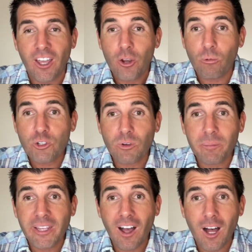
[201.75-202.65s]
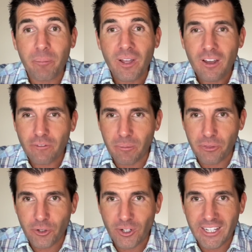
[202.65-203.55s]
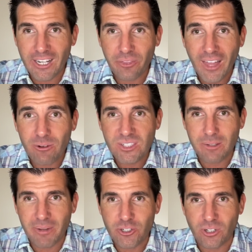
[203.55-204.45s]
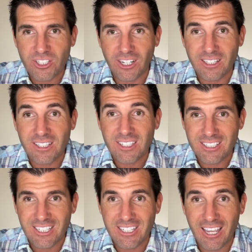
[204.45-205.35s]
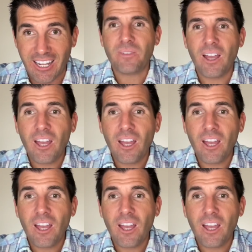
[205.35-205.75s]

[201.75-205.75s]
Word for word: which would be up from 38,000 metric tons today.